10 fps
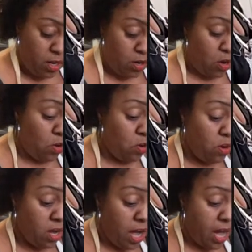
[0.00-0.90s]

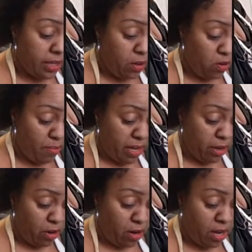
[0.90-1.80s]
no Holly
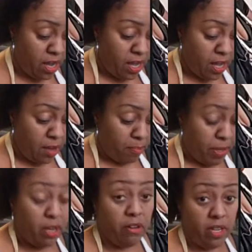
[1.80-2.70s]
homemaker,
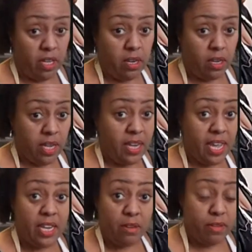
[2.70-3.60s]
period, in
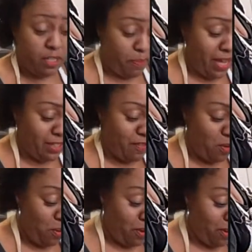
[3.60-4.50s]
any respect of
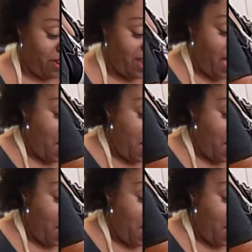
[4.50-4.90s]
the word,